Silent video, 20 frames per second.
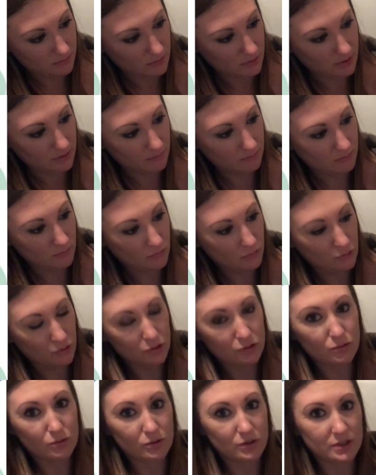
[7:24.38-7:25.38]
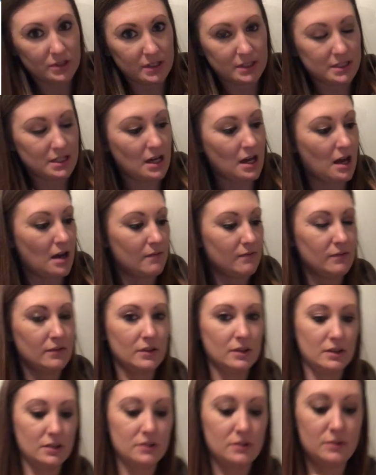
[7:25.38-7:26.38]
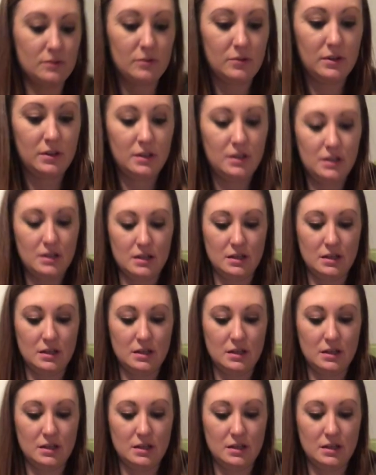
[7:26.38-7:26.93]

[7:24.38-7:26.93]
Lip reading: Put it more towards the top for this one.